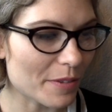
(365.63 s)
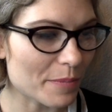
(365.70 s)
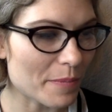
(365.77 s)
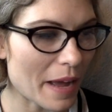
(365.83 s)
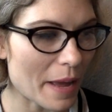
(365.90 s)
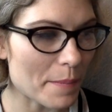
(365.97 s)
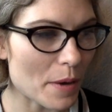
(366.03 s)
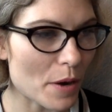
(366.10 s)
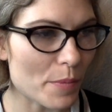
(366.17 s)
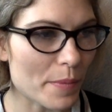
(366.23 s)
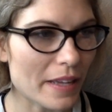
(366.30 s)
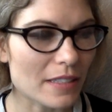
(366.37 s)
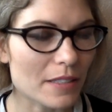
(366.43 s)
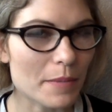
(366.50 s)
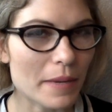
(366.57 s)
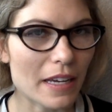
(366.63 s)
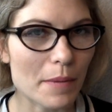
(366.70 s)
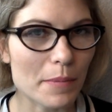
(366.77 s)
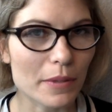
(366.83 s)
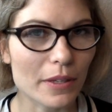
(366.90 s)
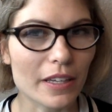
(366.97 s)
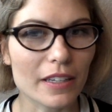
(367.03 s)
my
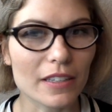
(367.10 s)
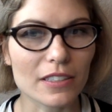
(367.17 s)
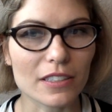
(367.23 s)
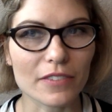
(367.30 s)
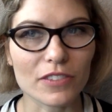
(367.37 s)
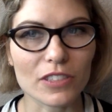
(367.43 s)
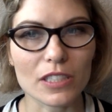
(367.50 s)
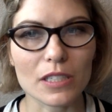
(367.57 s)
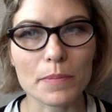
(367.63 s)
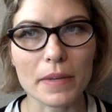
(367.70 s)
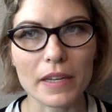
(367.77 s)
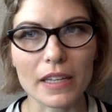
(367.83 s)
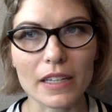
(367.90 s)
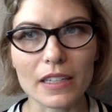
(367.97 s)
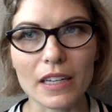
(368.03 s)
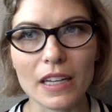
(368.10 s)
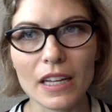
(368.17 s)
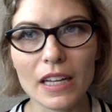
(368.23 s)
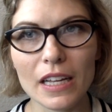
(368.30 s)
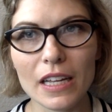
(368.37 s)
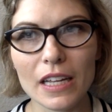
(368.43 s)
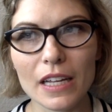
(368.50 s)
couple of years of just being
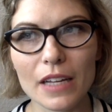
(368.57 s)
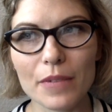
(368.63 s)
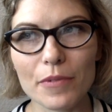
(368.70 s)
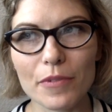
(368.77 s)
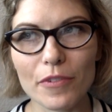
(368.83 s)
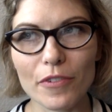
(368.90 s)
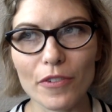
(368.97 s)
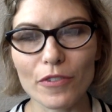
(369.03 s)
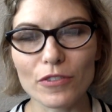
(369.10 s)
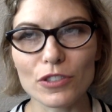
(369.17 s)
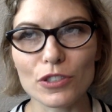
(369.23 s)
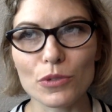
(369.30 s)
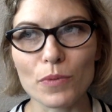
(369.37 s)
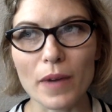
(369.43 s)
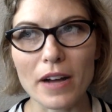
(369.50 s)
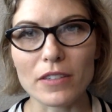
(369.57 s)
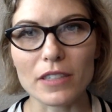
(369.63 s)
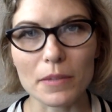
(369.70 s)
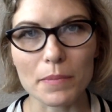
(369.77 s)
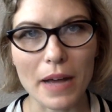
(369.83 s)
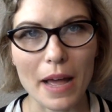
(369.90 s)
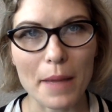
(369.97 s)

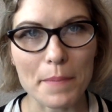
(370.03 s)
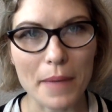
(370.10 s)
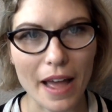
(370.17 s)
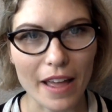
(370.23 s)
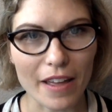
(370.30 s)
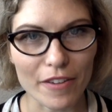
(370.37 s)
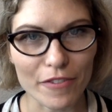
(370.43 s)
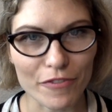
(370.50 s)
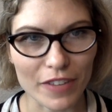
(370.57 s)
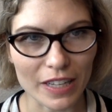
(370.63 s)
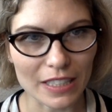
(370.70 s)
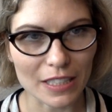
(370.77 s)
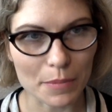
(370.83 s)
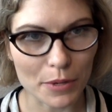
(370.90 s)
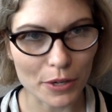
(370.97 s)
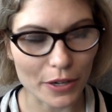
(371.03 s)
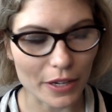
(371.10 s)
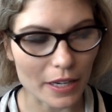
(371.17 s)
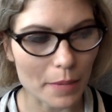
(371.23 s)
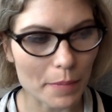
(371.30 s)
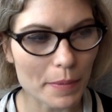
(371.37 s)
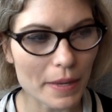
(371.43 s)
surrounded by my
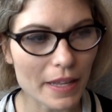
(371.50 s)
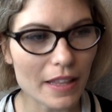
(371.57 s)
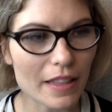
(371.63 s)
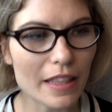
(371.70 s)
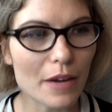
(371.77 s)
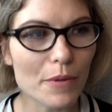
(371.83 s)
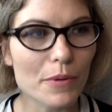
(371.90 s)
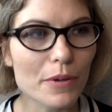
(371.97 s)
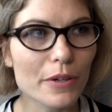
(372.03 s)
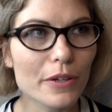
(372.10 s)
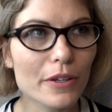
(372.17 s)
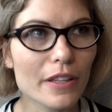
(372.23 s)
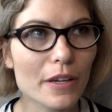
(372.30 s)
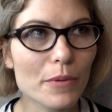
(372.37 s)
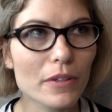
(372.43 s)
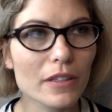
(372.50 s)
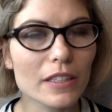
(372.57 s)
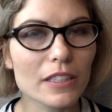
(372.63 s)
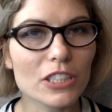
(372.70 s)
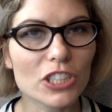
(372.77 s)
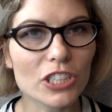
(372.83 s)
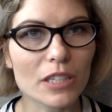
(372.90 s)
victimhood. But there were
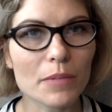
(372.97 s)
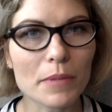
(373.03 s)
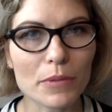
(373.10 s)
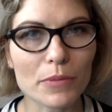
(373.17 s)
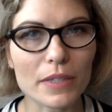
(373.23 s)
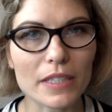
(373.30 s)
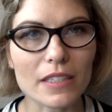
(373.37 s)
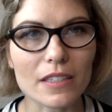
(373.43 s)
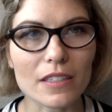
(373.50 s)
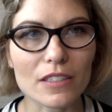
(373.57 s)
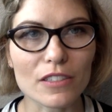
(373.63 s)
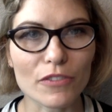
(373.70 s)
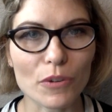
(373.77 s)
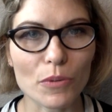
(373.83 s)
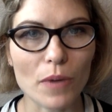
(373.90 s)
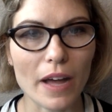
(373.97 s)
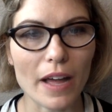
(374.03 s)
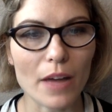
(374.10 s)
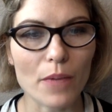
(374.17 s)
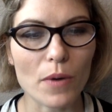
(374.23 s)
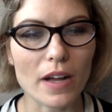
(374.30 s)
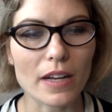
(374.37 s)
legitimate reasons for
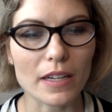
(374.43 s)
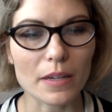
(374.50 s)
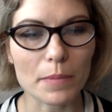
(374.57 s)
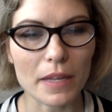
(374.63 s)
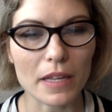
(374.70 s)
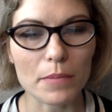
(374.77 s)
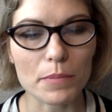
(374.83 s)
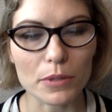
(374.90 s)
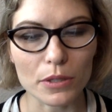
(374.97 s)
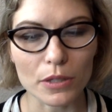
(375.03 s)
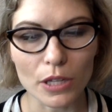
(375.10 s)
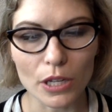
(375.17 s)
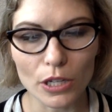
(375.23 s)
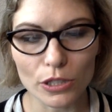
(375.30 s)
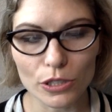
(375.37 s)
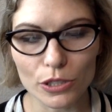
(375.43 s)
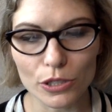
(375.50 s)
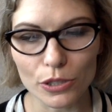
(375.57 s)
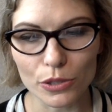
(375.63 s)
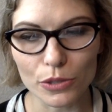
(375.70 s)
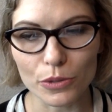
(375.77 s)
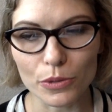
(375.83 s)
why I wanted people
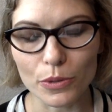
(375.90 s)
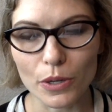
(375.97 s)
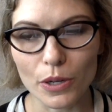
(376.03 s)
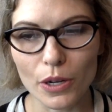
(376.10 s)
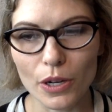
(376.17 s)
to